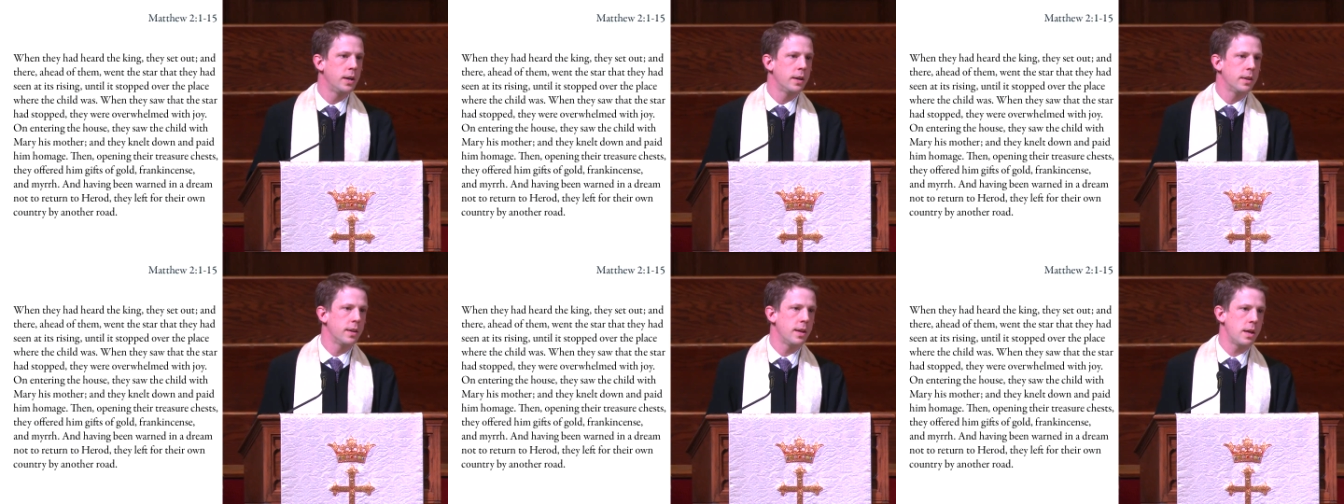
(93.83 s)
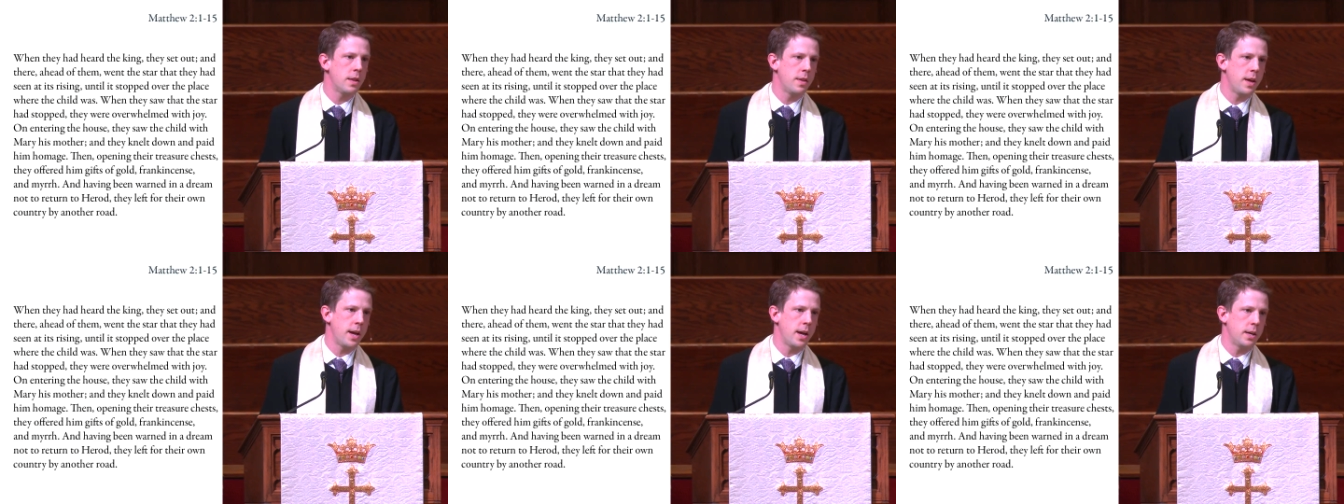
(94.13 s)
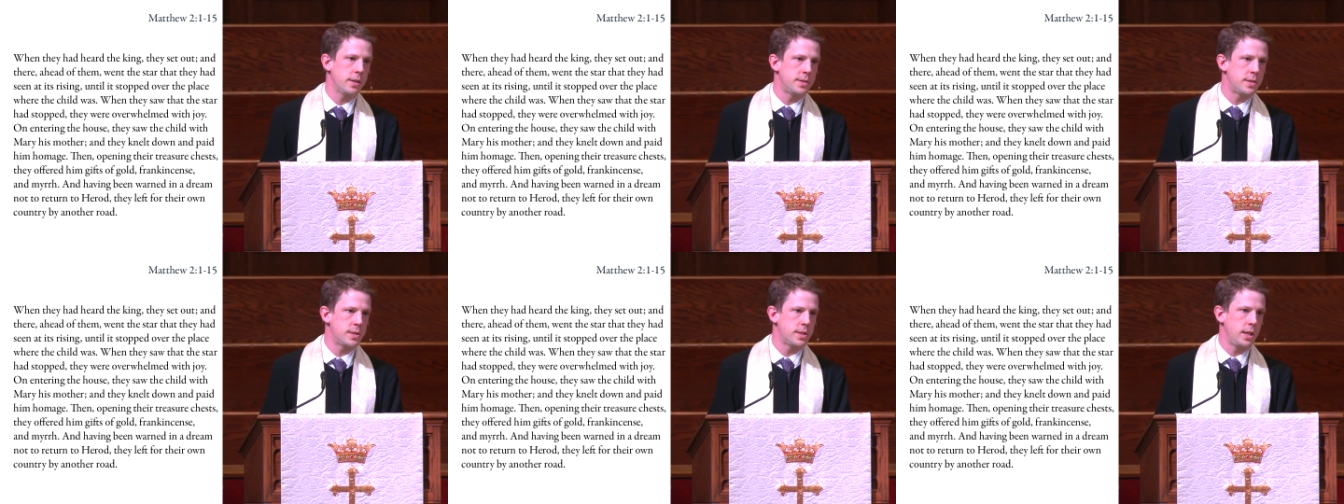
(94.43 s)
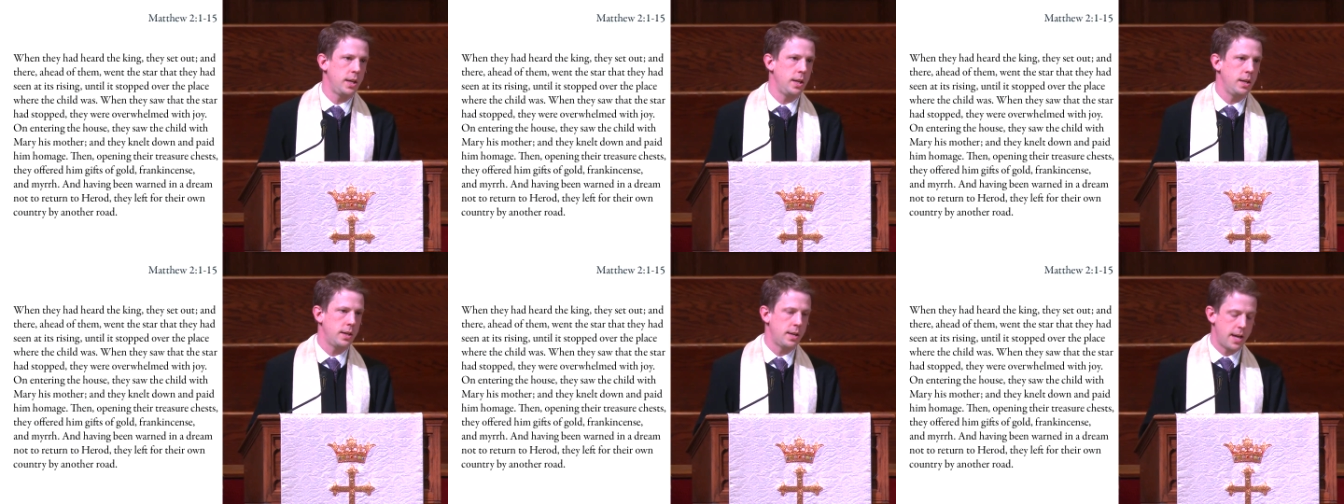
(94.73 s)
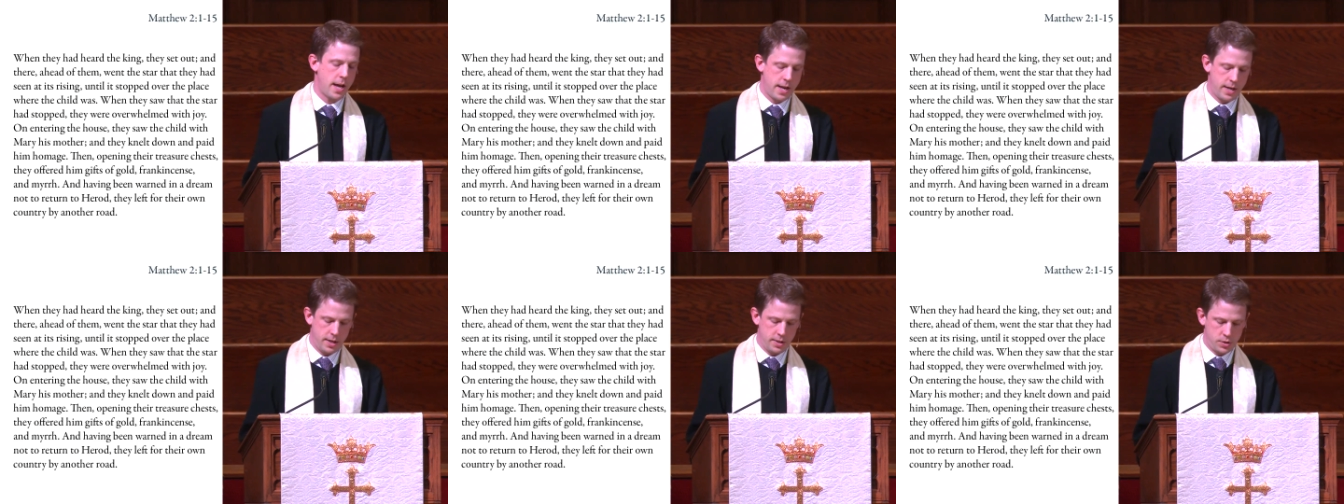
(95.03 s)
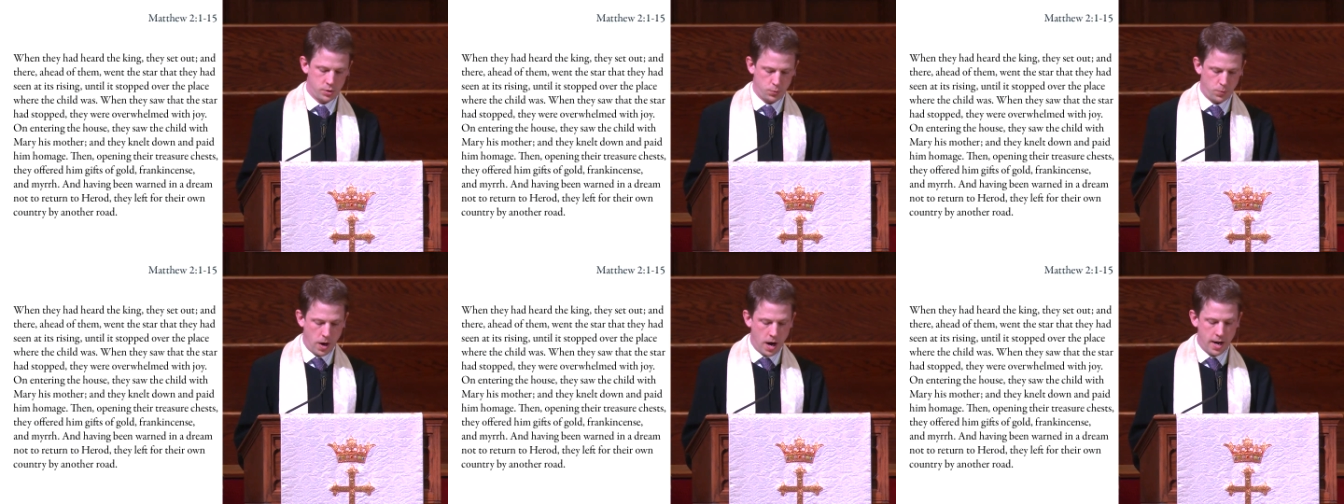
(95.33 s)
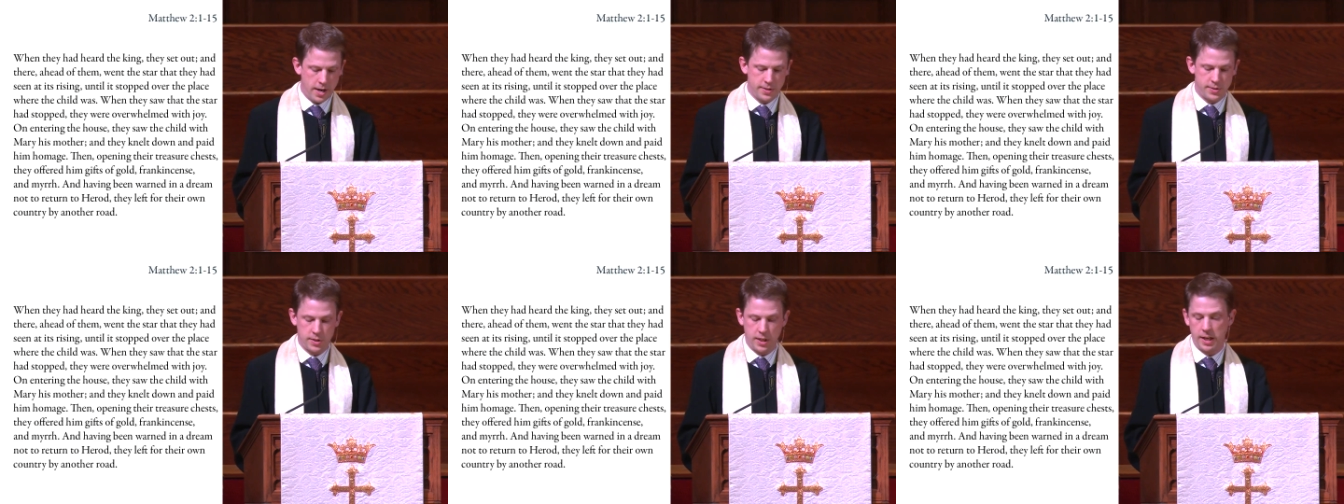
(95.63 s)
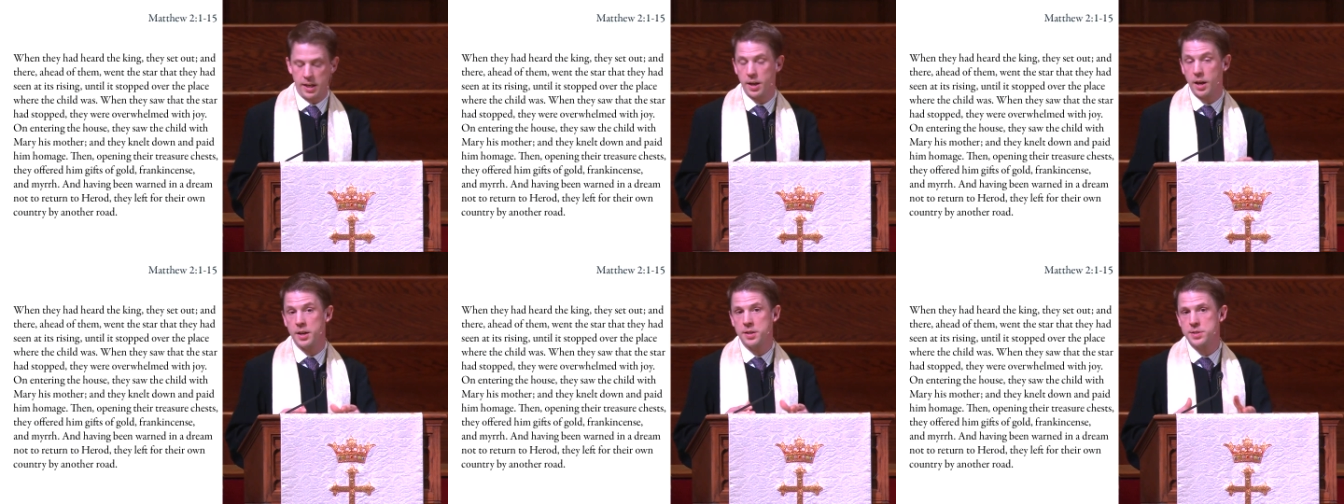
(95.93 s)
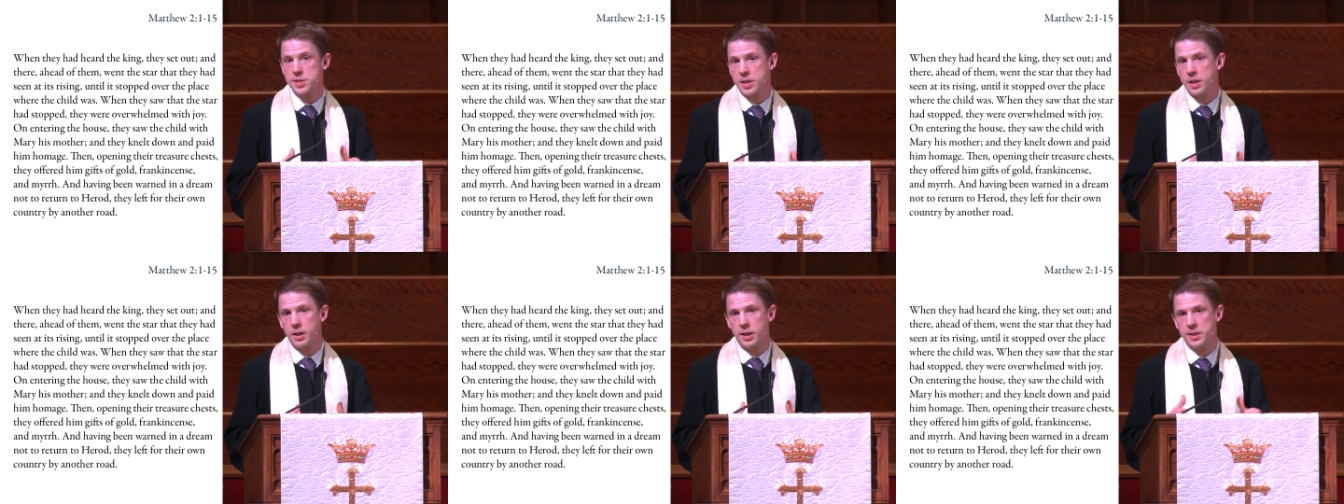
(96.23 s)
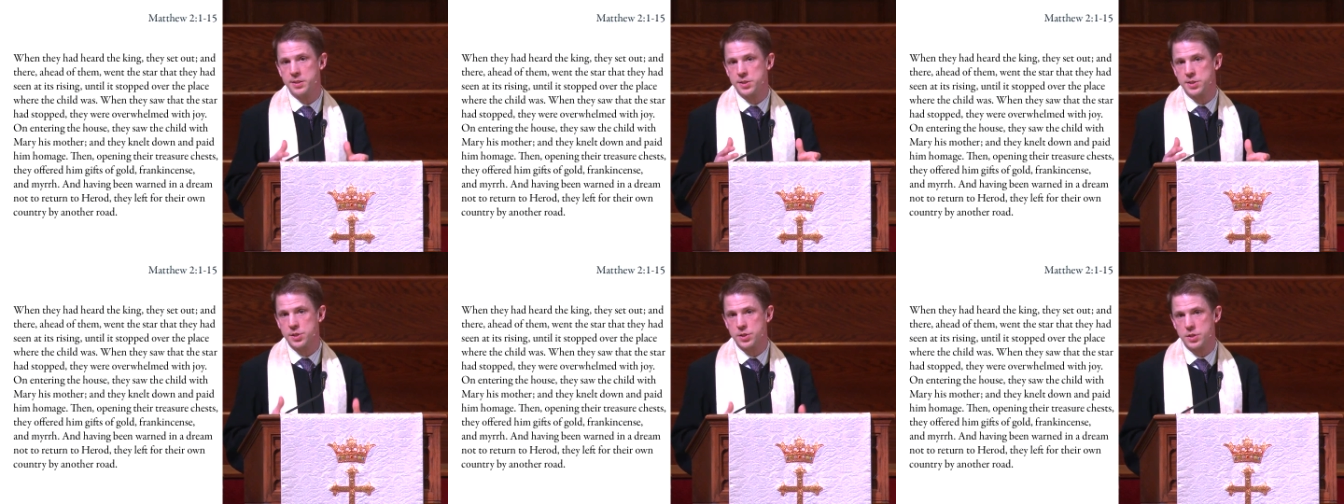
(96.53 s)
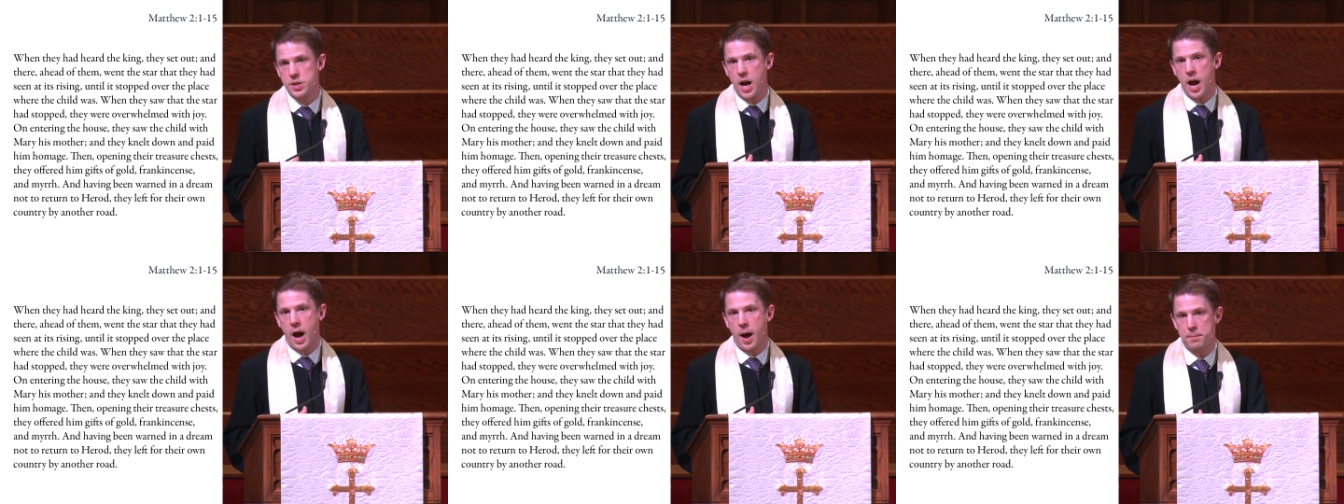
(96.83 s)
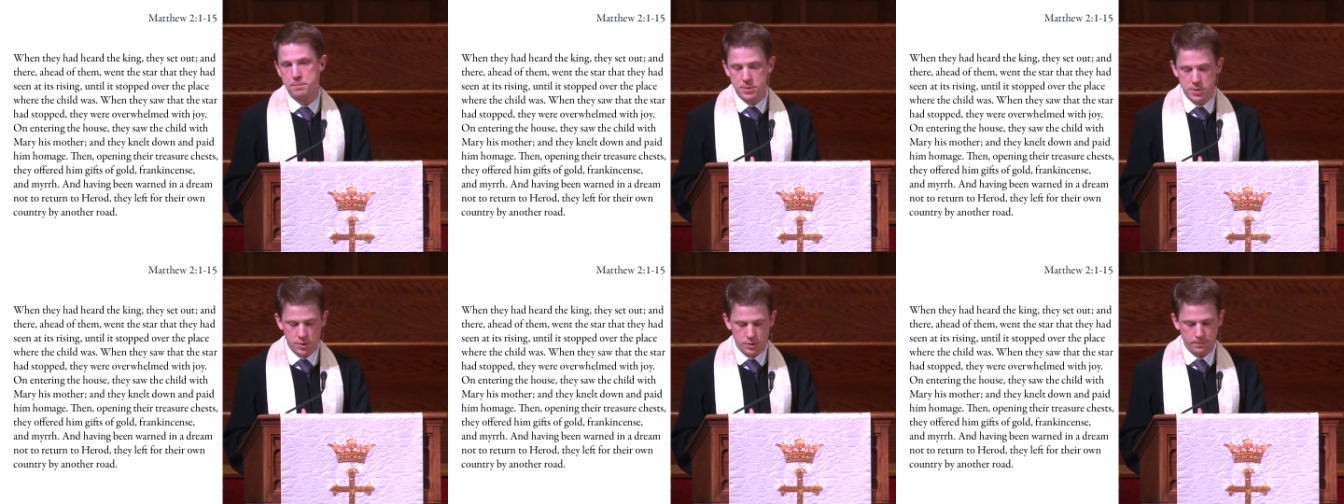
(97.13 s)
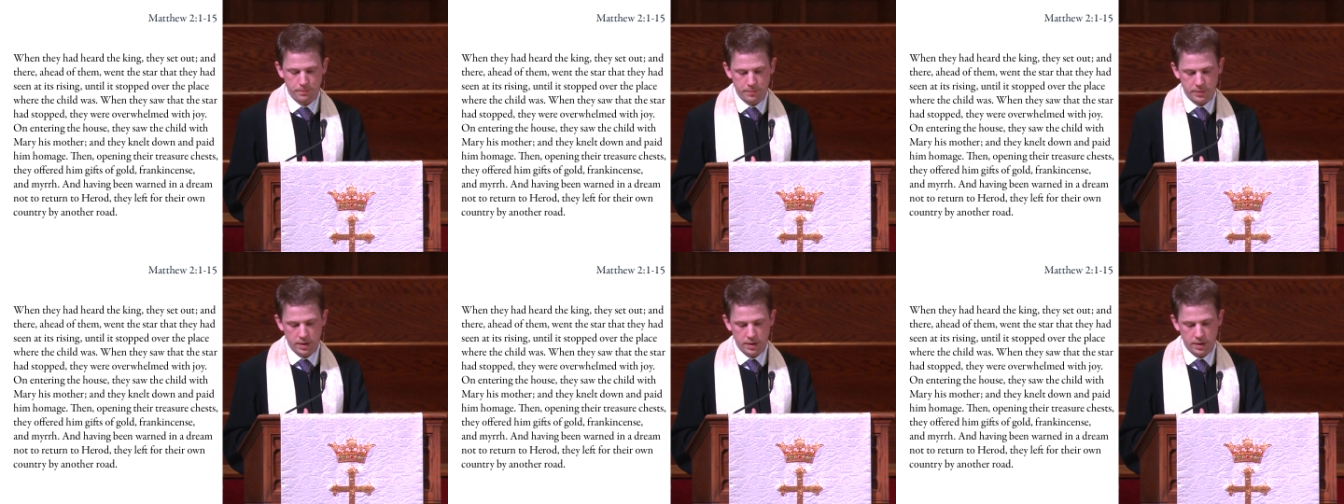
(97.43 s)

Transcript: that they had seen at its rising until it stopped